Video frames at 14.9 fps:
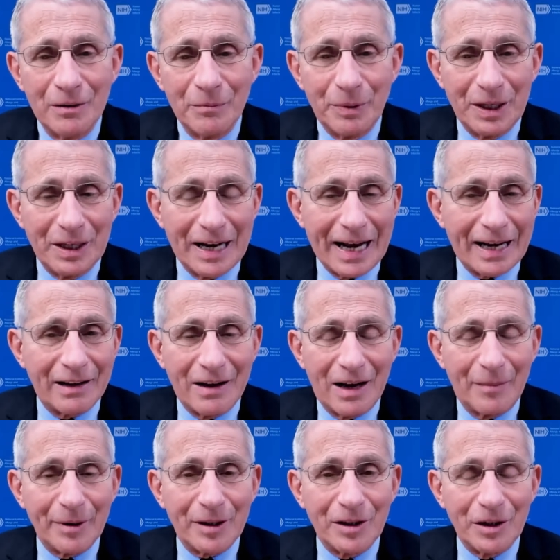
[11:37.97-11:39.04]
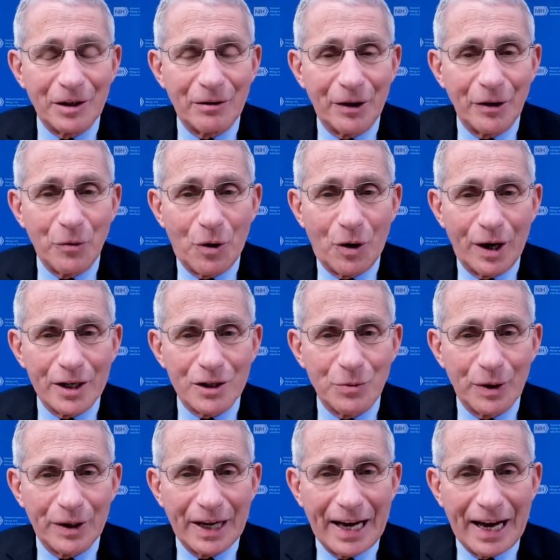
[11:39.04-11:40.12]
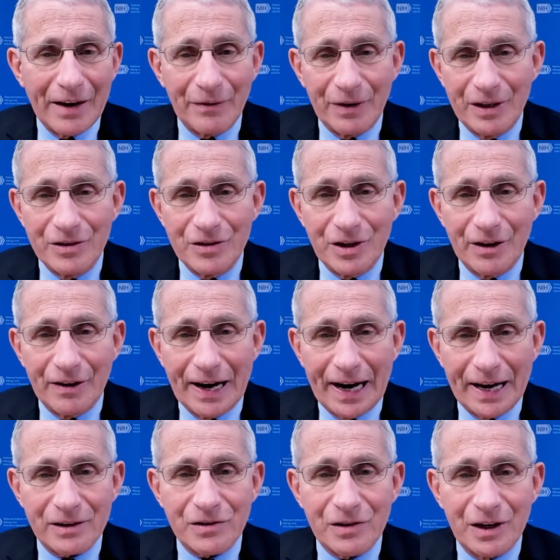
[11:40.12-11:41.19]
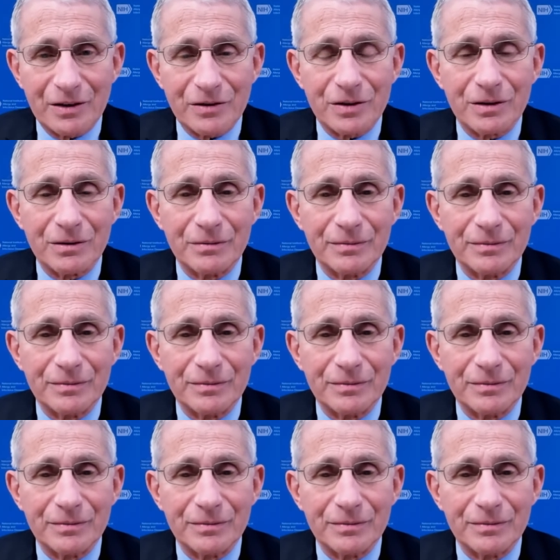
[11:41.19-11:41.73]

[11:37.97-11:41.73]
be it economically or otherwise, where they have easier access.